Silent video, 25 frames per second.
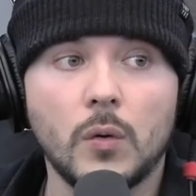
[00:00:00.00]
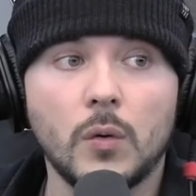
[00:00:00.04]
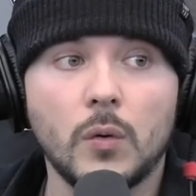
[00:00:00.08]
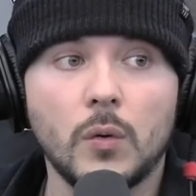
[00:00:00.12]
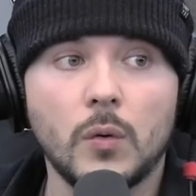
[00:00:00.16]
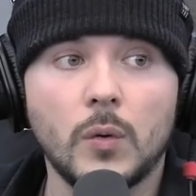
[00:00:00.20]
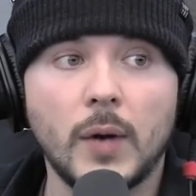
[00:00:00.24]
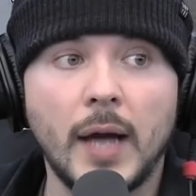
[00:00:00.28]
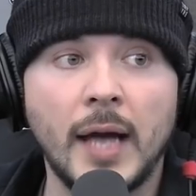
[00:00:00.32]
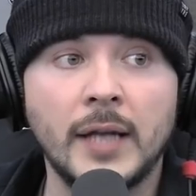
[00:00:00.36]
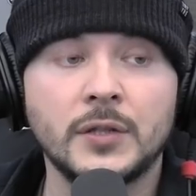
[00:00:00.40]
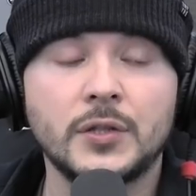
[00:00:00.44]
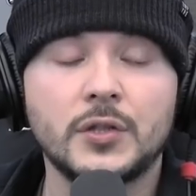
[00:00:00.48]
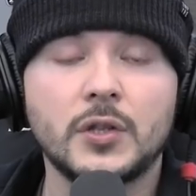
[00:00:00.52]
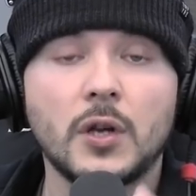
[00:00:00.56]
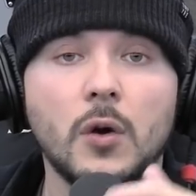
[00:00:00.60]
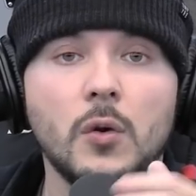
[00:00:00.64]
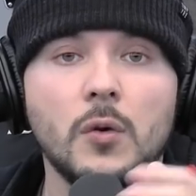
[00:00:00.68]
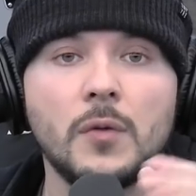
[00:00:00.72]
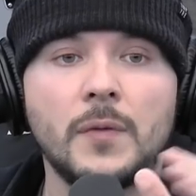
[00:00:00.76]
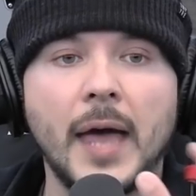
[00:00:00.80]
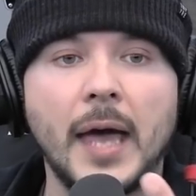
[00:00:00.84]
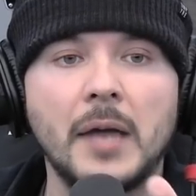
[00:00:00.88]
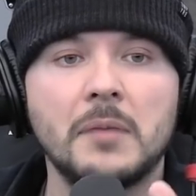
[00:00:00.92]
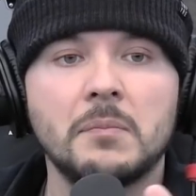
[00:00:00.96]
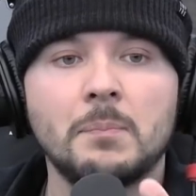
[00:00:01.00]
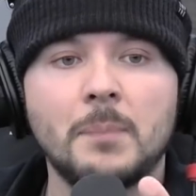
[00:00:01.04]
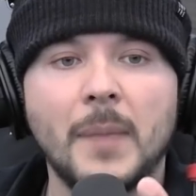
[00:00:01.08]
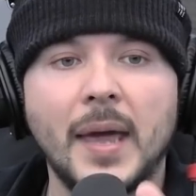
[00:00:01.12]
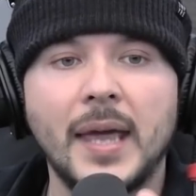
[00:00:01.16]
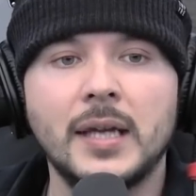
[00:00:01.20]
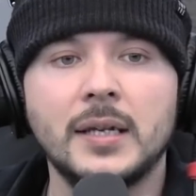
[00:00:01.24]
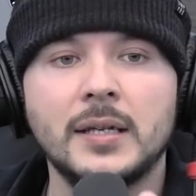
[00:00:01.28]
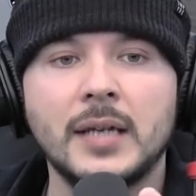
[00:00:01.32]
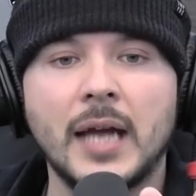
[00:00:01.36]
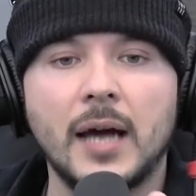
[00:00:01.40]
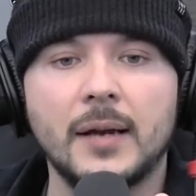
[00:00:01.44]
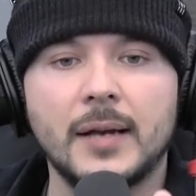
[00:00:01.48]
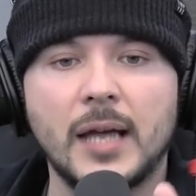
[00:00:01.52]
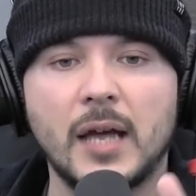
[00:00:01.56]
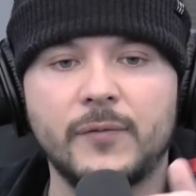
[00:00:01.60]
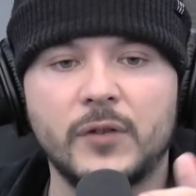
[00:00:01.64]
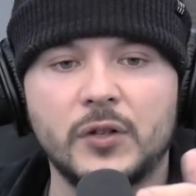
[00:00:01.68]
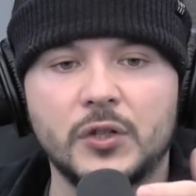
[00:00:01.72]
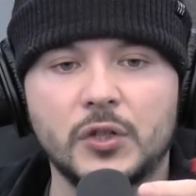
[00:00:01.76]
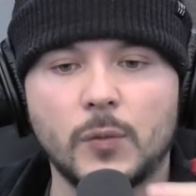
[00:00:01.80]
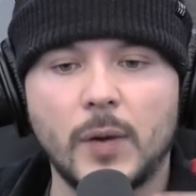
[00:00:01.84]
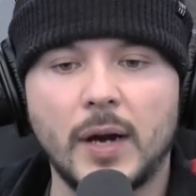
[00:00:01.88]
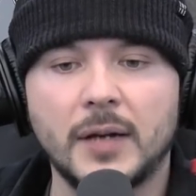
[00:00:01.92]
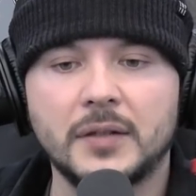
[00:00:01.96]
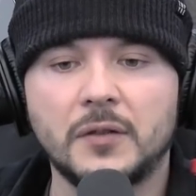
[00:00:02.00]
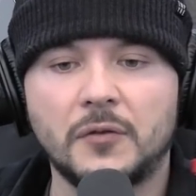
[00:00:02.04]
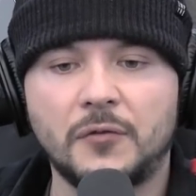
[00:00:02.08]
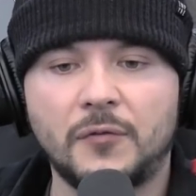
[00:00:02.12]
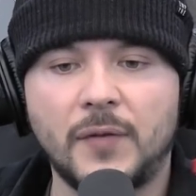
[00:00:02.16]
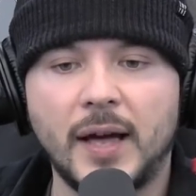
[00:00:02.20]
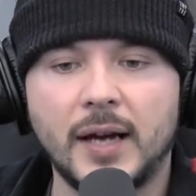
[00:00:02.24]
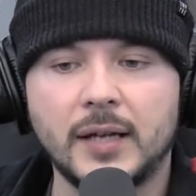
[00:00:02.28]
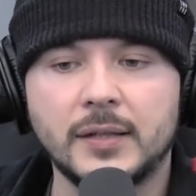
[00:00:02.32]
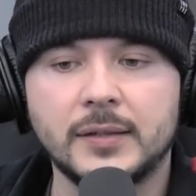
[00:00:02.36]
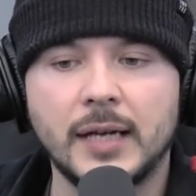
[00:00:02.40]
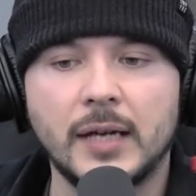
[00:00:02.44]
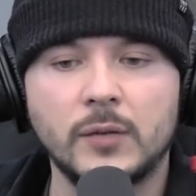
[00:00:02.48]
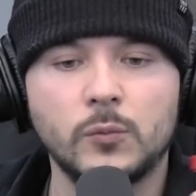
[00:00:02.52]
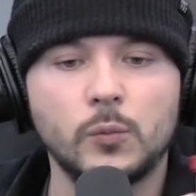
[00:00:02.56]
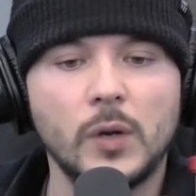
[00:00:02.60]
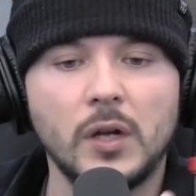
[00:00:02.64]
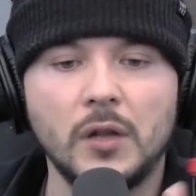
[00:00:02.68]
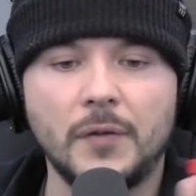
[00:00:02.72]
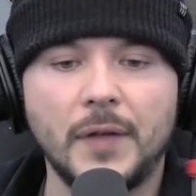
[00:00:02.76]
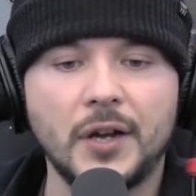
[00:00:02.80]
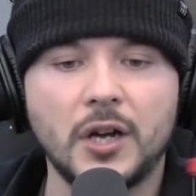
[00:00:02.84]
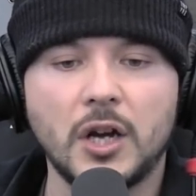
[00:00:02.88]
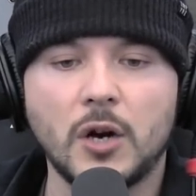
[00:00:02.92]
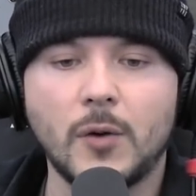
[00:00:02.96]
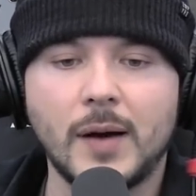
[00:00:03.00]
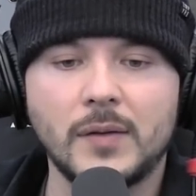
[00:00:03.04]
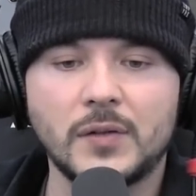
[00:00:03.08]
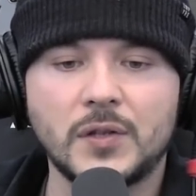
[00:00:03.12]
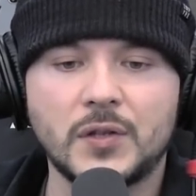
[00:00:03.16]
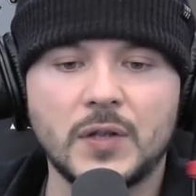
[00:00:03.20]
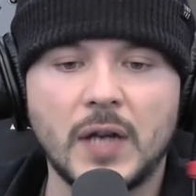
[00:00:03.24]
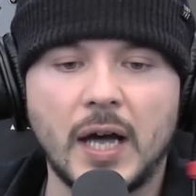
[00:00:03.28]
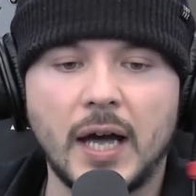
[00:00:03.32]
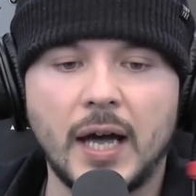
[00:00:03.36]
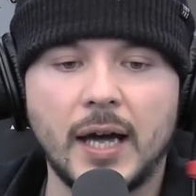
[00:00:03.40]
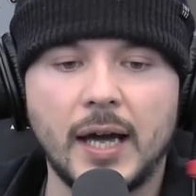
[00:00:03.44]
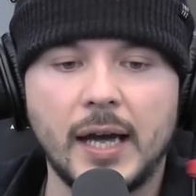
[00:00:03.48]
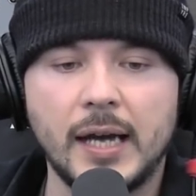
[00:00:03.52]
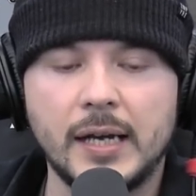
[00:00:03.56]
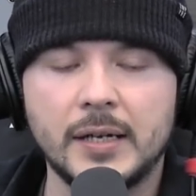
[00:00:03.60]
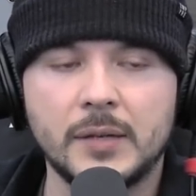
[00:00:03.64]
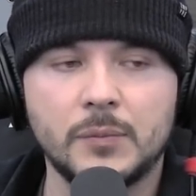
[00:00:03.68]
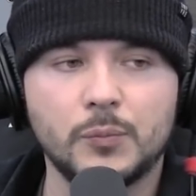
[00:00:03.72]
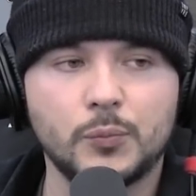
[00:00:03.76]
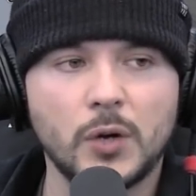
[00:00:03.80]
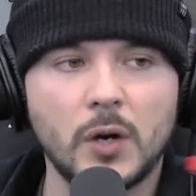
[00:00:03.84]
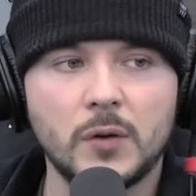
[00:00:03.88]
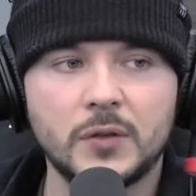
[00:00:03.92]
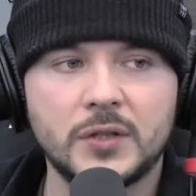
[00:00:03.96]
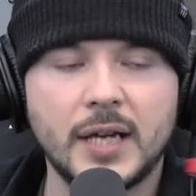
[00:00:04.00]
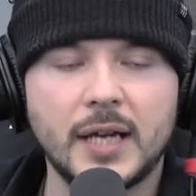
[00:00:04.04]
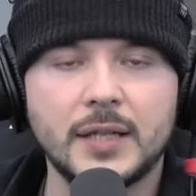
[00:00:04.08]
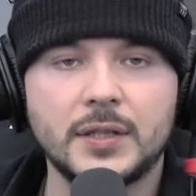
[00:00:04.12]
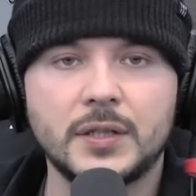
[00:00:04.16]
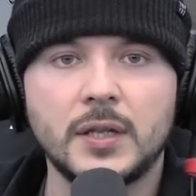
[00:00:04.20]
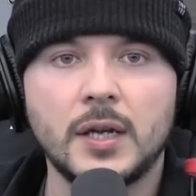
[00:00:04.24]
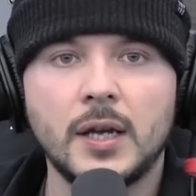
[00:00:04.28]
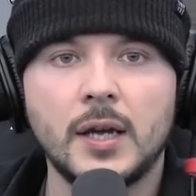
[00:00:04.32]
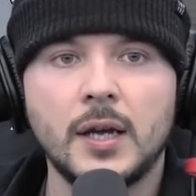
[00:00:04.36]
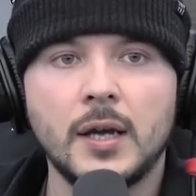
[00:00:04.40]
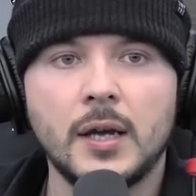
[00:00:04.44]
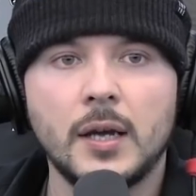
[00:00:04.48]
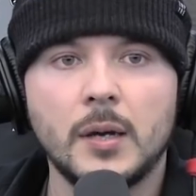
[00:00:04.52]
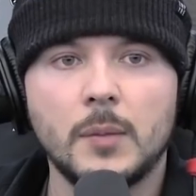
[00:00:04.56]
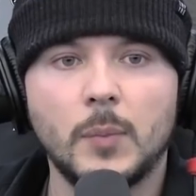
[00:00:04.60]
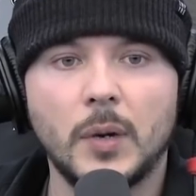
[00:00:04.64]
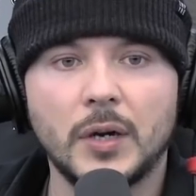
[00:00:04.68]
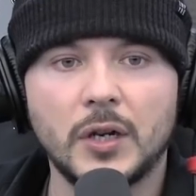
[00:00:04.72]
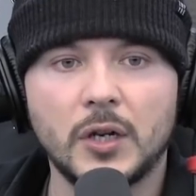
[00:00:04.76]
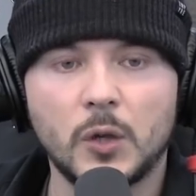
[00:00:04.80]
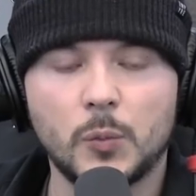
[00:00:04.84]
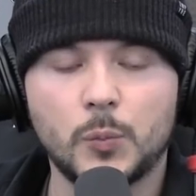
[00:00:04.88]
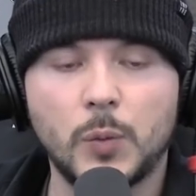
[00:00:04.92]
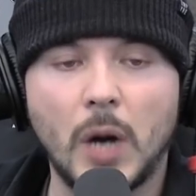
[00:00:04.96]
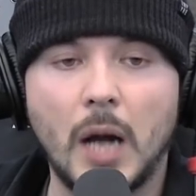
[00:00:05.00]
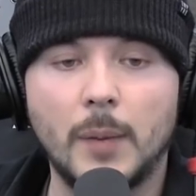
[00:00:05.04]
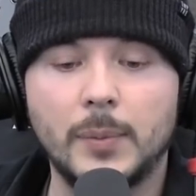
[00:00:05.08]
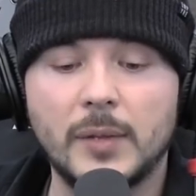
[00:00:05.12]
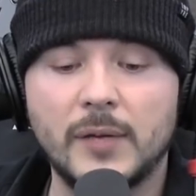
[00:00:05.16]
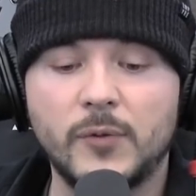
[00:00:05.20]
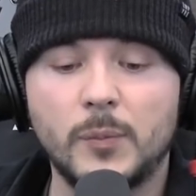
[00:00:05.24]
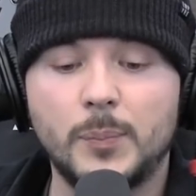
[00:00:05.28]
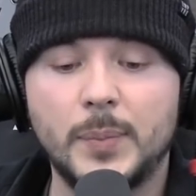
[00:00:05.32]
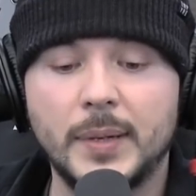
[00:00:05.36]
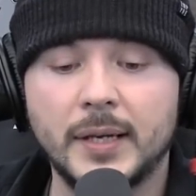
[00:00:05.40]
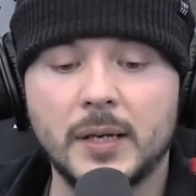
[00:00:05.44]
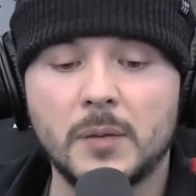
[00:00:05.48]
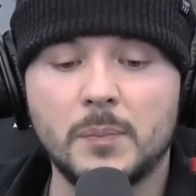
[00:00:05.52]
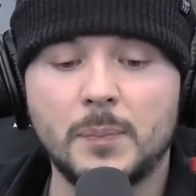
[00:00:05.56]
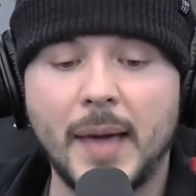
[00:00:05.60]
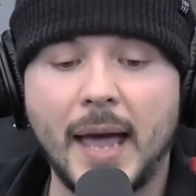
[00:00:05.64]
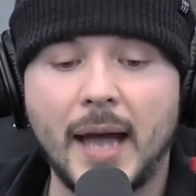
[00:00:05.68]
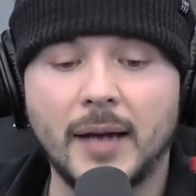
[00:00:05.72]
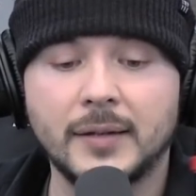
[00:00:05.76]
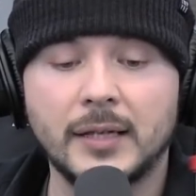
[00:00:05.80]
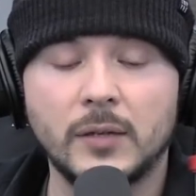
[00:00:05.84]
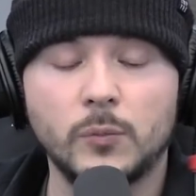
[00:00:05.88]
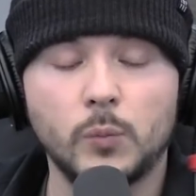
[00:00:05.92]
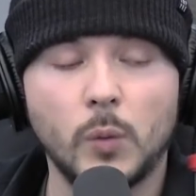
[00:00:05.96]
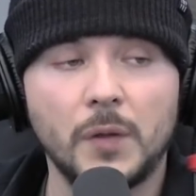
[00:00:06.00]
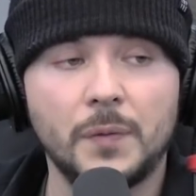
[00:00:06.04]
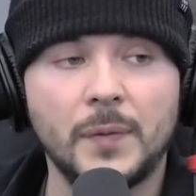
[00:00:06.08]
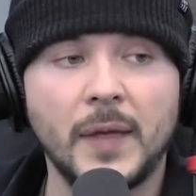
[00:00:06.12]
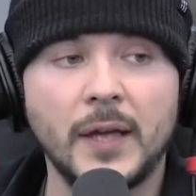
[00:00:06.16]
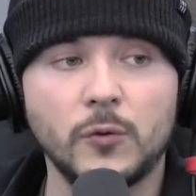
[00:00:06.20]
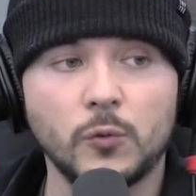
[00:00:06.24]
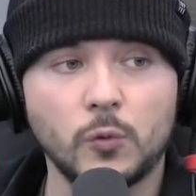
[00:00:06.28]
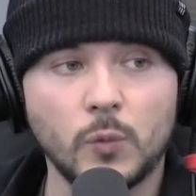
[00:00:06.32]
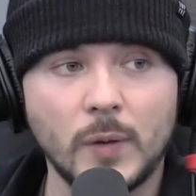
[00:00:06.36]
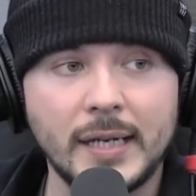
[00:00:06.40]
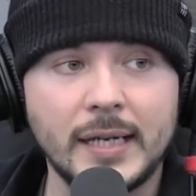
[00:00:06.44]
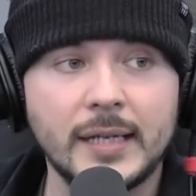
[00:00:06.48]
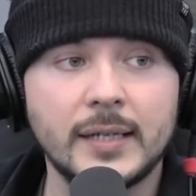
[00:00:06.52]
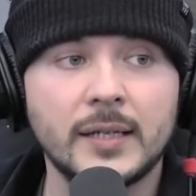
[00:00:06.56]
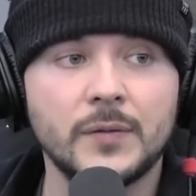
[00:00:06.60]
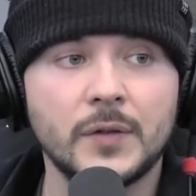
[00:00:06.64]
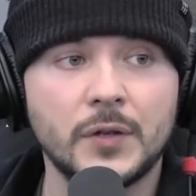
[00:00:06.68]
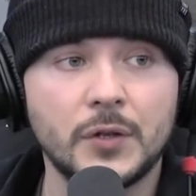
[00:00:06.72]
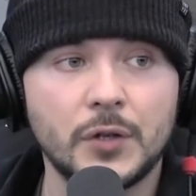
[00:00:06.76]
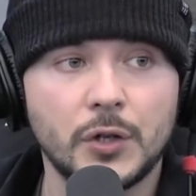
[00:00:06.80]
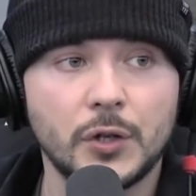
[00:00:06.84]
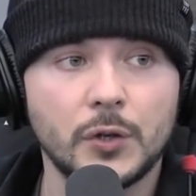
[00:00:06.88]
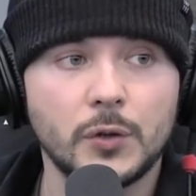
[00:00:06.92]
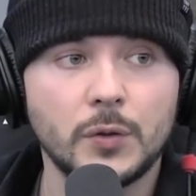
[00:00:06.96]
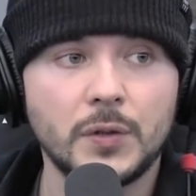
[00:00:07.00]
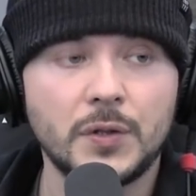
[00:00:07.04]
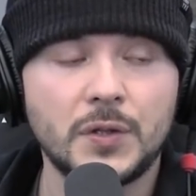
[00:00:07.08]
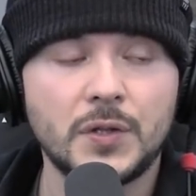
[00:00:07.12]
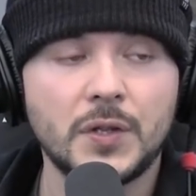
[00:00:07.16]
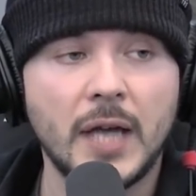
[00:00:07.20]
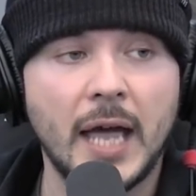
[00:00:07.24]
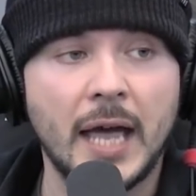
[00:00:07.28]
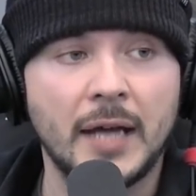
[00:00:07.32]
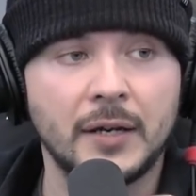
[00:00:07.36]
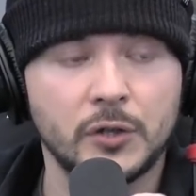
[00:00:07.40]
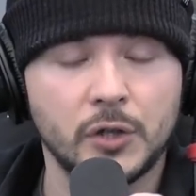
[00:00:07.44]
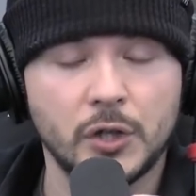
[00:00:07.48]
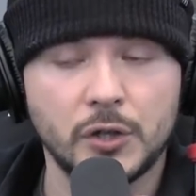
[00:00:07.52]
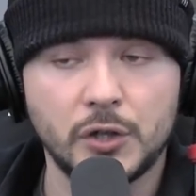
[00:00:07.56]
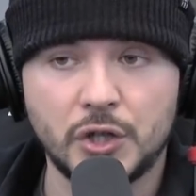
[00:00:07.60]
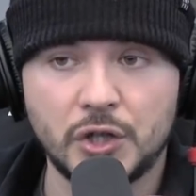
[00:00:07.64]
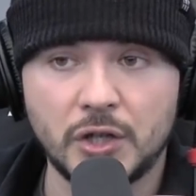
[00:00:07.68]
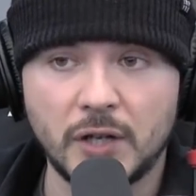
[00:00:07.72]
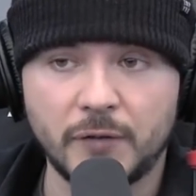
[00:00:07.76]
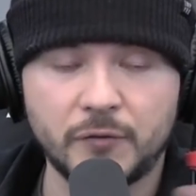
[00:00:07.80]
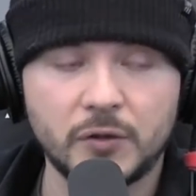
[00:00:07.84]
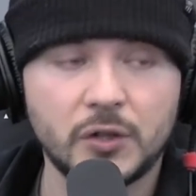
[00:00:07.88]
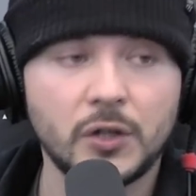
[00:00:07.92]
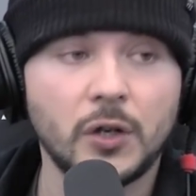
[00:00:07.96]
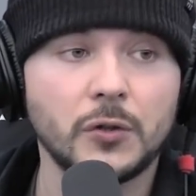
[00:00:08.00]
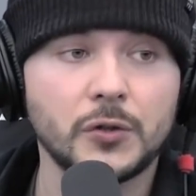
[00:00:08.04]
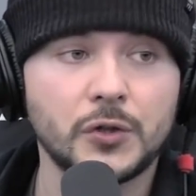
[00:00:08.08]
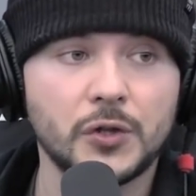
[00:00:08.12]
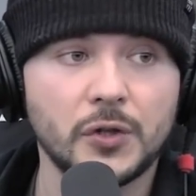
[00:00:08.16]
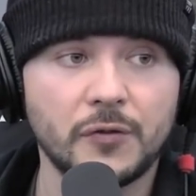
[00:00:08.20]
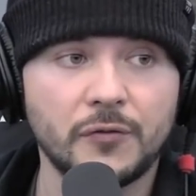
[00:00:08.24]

Mm-hmm. And so that may not have a direct effect on will they go outside and protest, but it'll probably have a big impact on what they read in the news and could shift culture